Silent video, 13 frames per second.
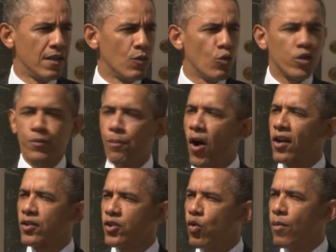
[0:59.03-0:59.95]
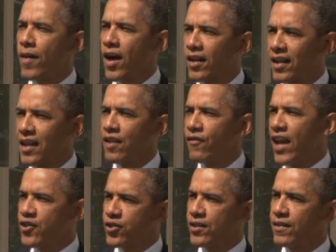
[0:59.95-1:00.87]
will spark new American
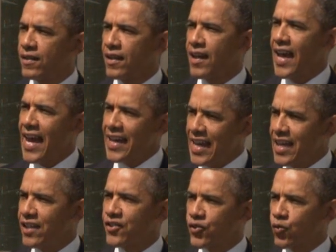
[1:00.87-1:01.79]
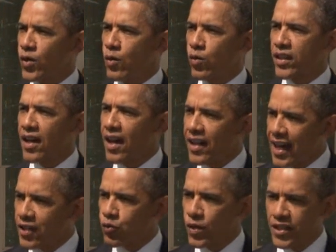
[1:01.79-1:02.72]
innovation and industry with cutting
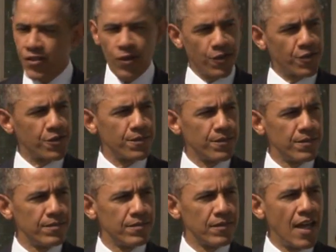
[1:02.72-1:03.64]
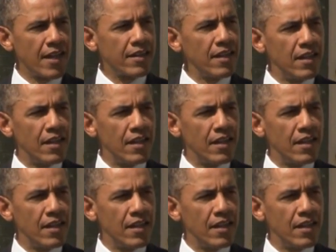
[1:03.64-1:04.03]
edge research, like the